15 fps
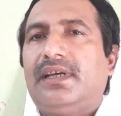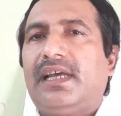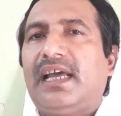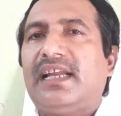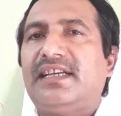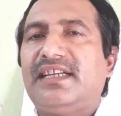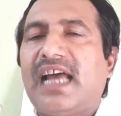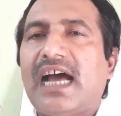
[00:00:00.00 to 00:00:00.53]

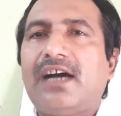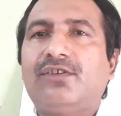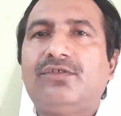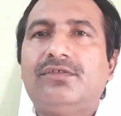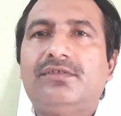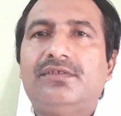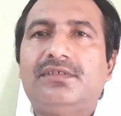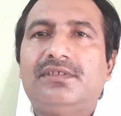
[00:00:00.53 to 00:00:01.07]
and
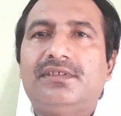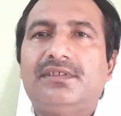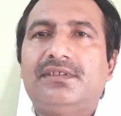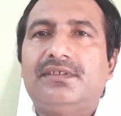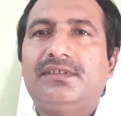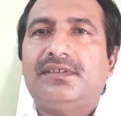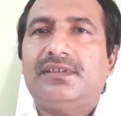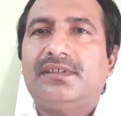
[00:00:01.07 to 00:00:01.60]
now
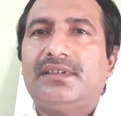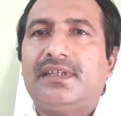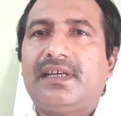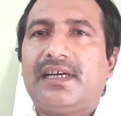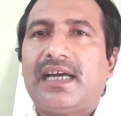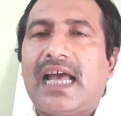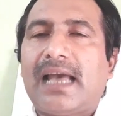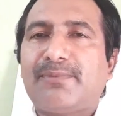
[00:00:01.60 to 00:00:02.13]

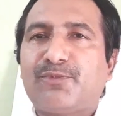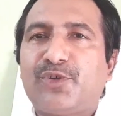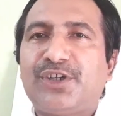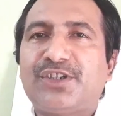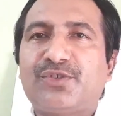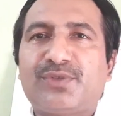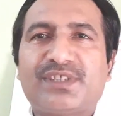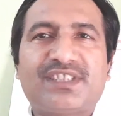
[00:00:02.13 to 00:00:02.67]
I am
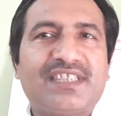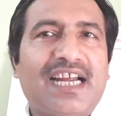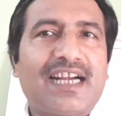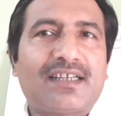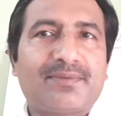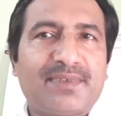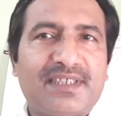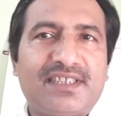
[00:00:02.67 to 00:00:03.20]
going to
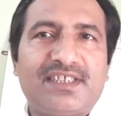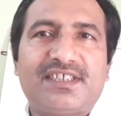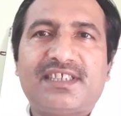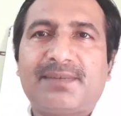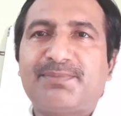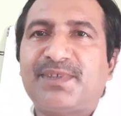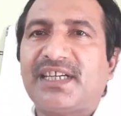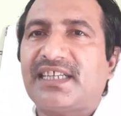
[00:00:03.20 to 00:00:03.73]
start with this
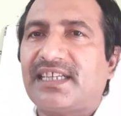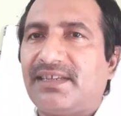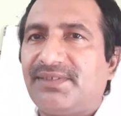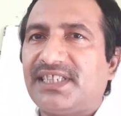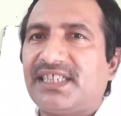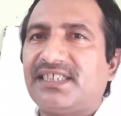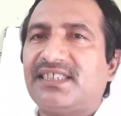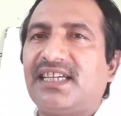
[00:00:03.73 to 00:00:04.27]
chapter,
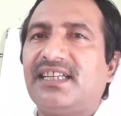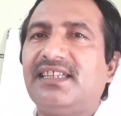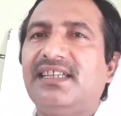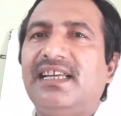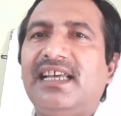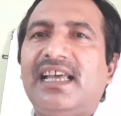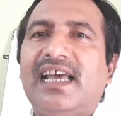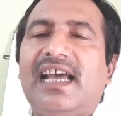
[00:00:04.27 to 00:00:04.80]
Gravitation,
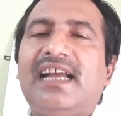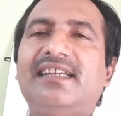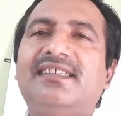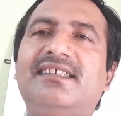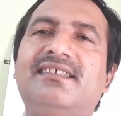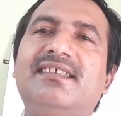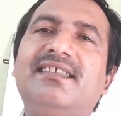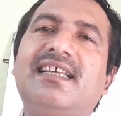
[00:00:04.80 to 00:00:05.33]
and
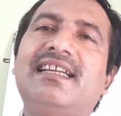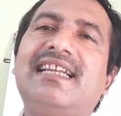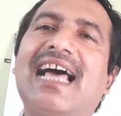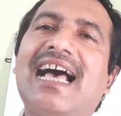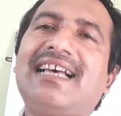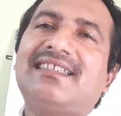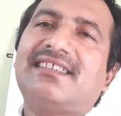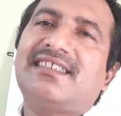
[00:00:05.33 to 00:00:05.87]
this is the
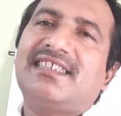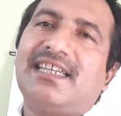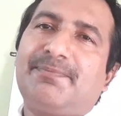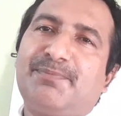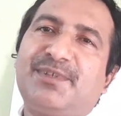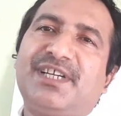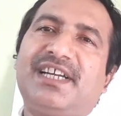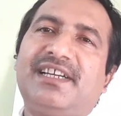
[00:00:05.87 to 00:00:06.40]
last
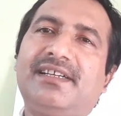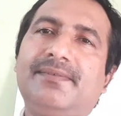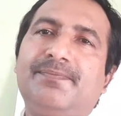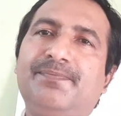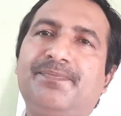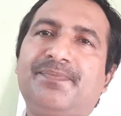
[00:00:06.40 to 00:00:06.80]
chapter